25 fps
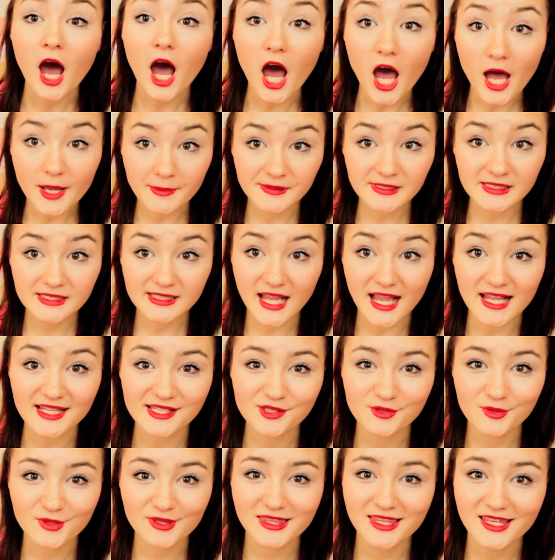
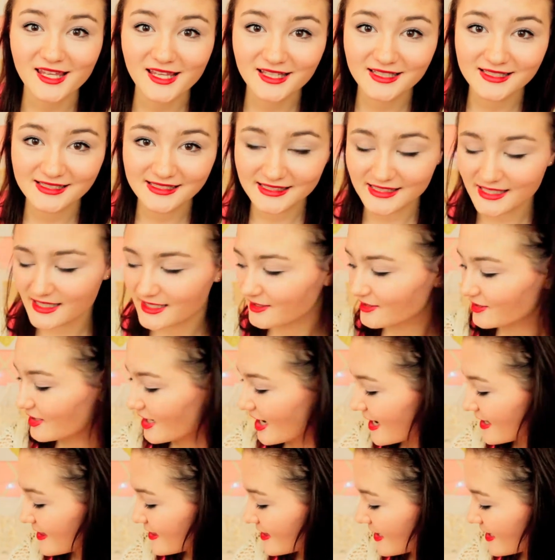obsessed with the concealer.
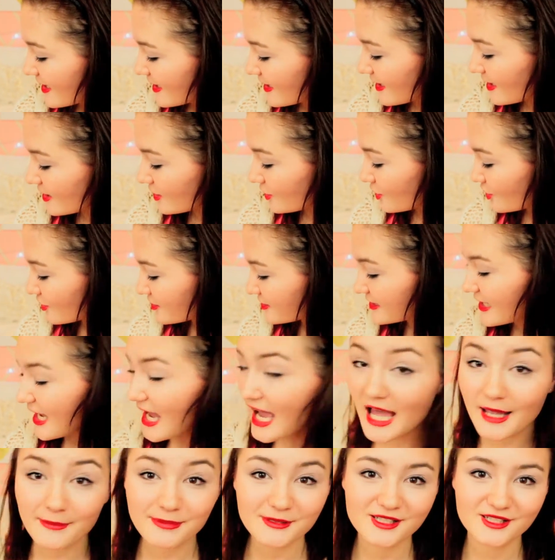I think it looks
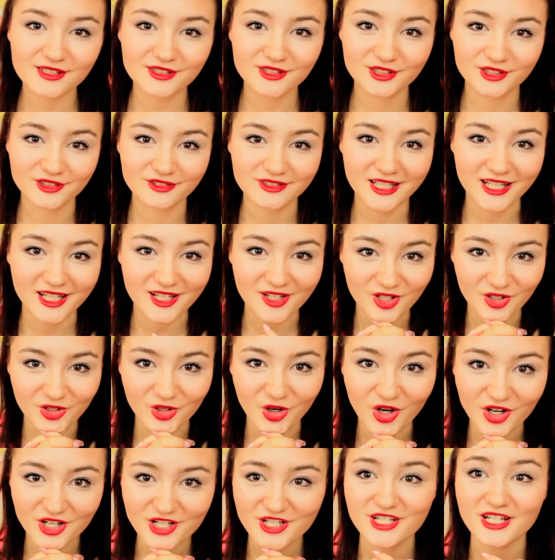absolutely
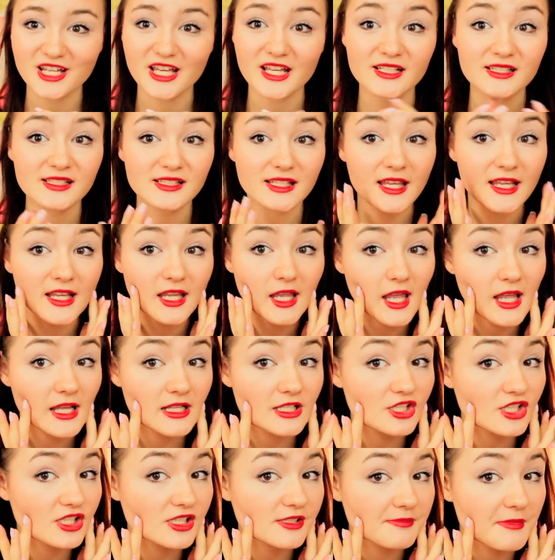gorgeous. Like,
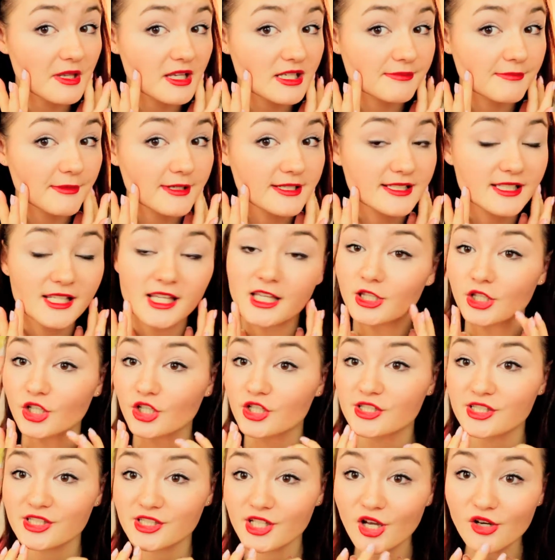it just makes my skin
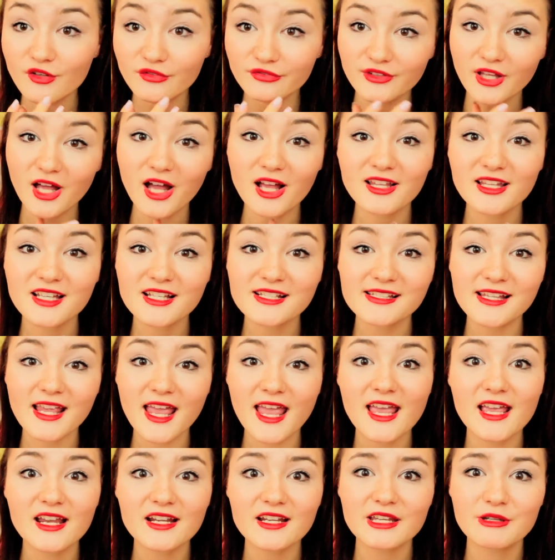look so flawless,
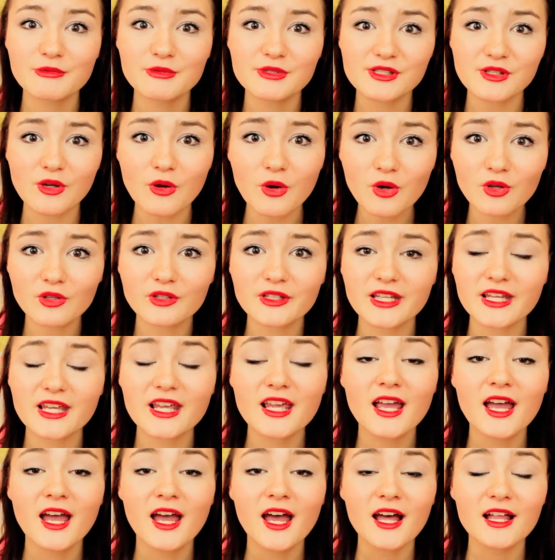and it was
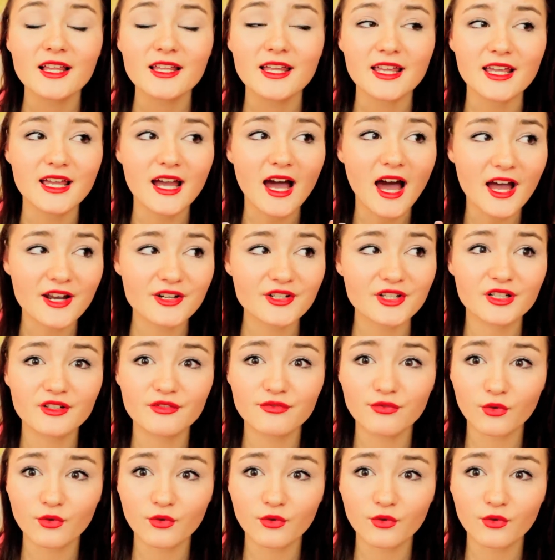only like under